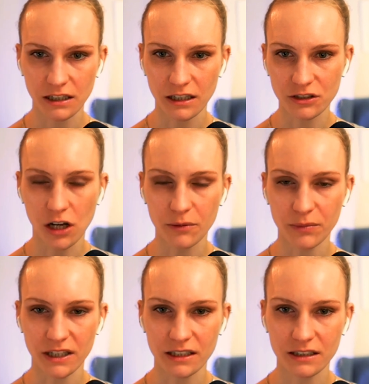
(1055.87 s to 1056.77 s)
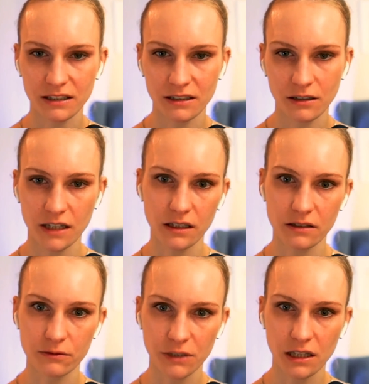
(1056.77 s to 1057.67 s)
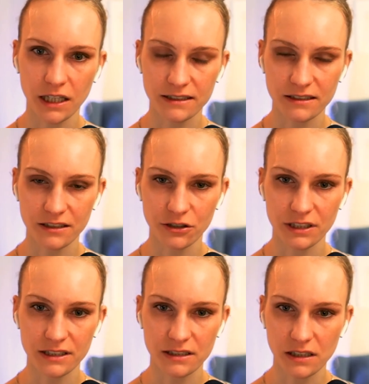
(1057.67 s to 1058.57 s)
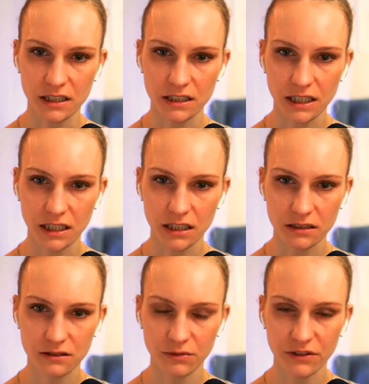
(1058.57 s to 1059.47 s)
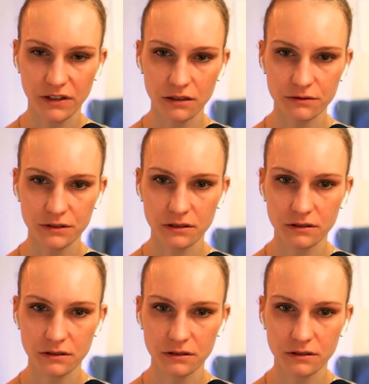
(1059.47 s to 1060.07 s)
a topic and then realizing there isn't any data to be found.